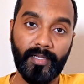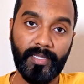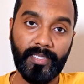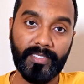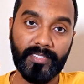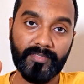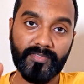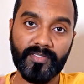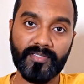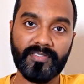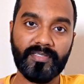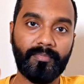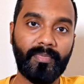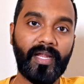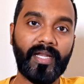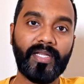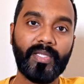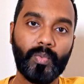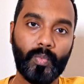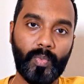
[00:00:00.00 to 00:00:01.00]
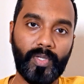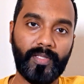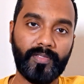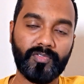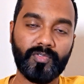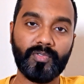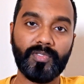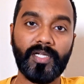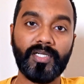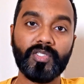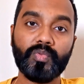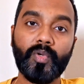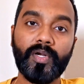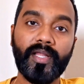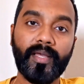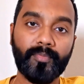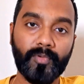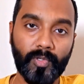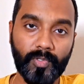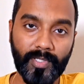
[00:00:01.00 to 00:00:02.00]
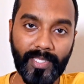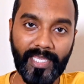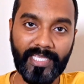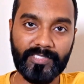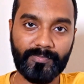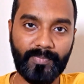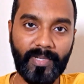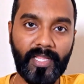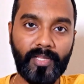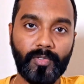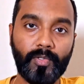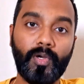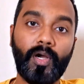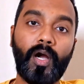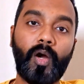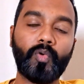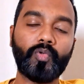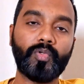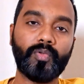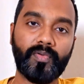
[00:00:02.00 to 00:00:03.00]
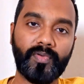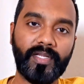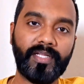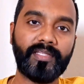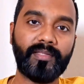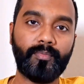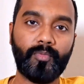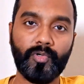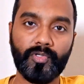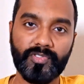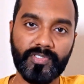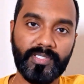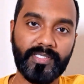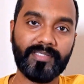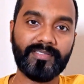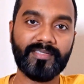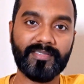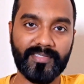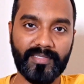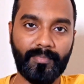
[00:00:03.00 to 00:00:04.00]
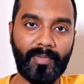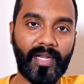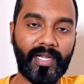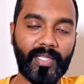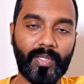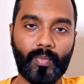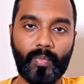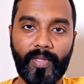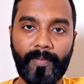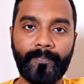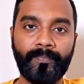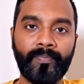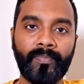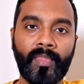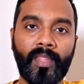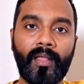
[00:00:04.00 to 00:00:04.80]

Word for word: in a systematic way. So that is what I am going to explain you, how to read the books in a systematic way.